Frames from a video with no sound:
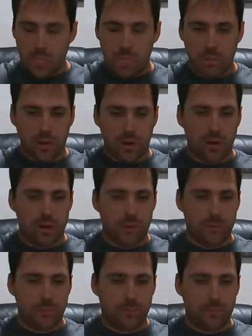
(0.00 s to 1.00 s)
I
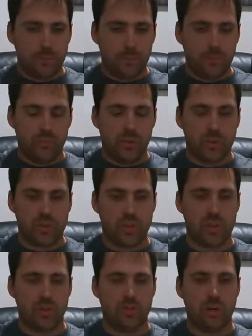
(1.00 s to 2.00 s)
was
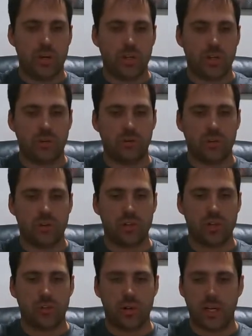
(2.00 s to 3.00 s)
gonna try to screen
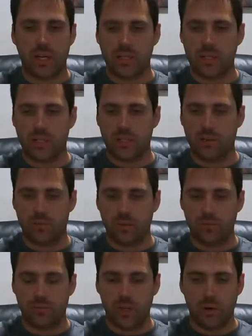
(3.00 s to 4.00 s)
share, but I guess that's a
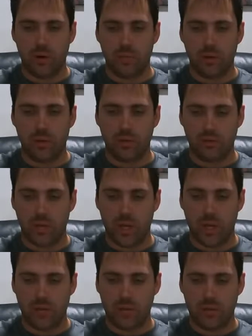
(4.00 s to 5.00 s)
video I'm gonna do
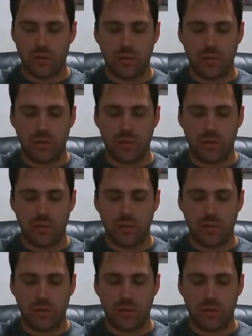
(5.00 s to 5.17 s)
next.